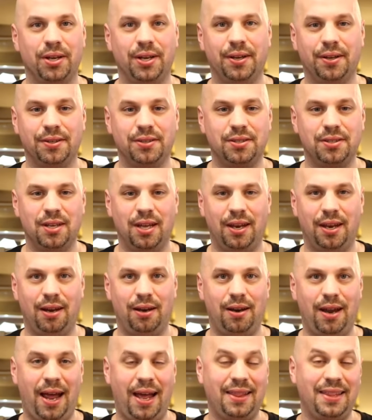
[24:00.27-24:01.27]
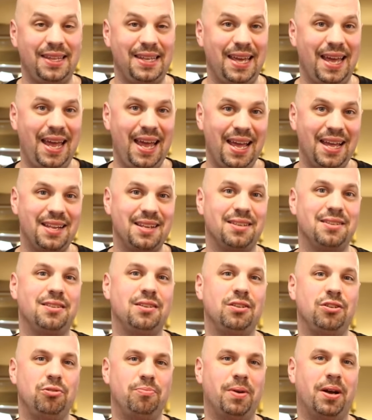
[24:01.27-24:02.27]
else. And then at the end,
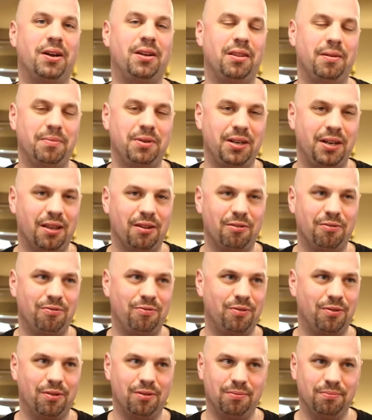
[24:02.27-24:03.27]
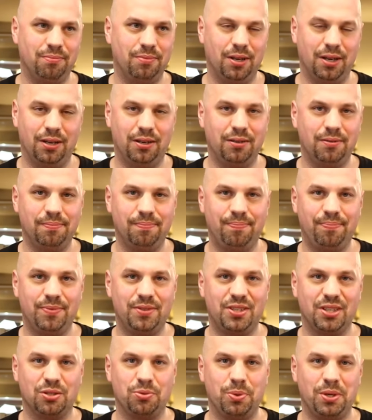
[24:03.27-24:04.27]
you marry them together for like
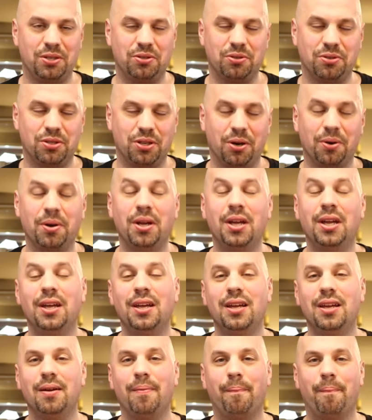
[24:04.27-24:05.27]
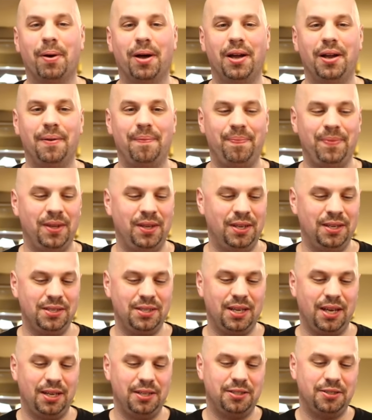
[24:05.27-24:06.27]
6 weeks or so. But in this
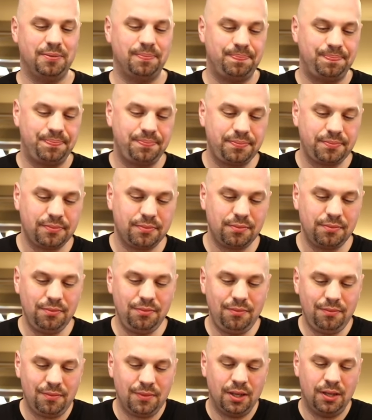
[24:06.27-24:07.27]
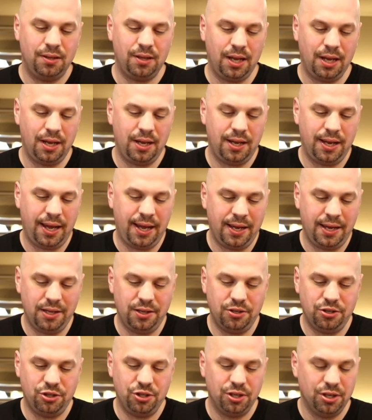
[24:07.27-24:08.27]
case, they
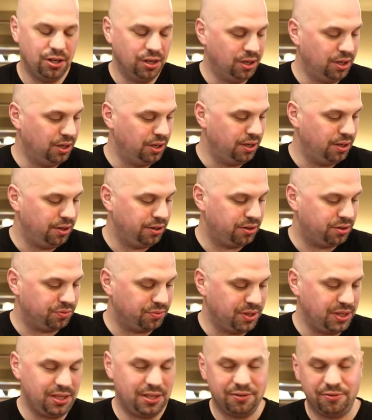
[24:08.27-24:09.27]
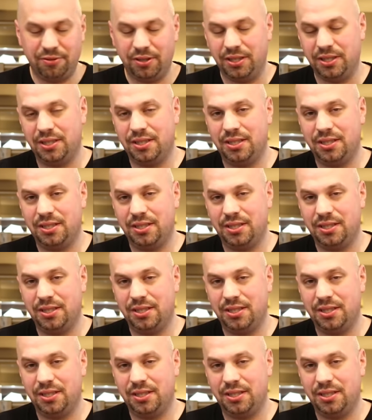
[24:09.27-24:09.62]
age the